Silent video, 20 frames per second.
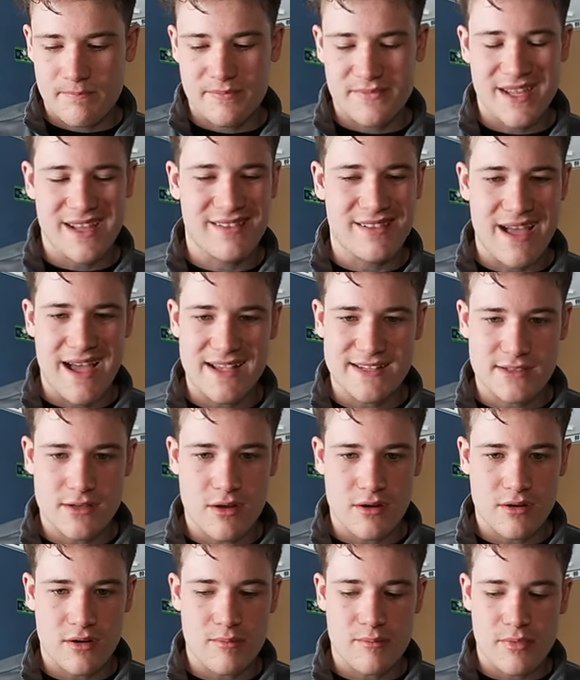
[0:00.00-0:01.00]
They last
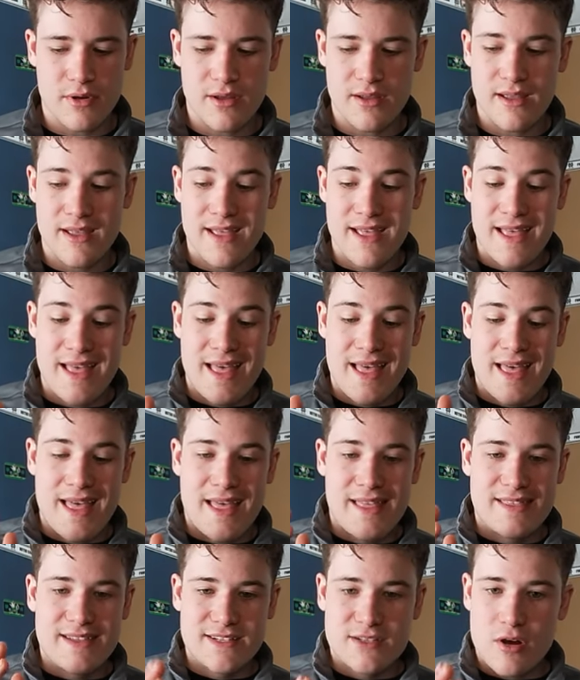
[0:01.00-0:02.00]
longer, but
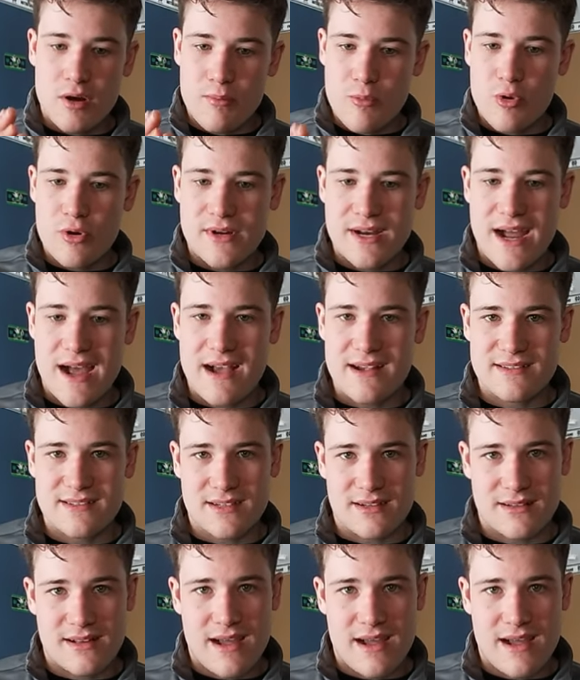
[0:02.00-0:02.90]
these are more toxic.